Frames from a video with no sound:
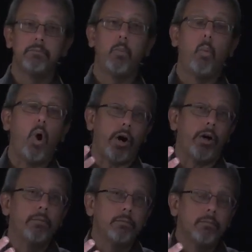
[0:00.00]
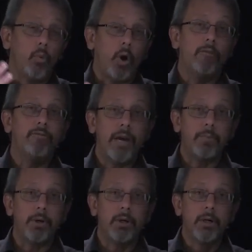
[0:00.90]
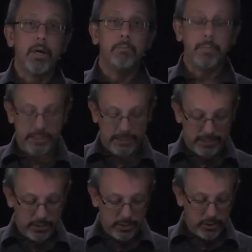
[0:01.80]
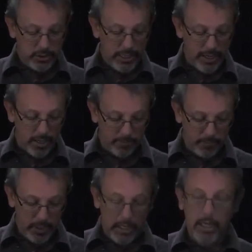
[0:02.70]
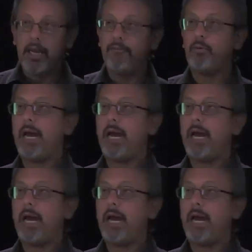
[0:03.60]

water vapor mixed into air. If we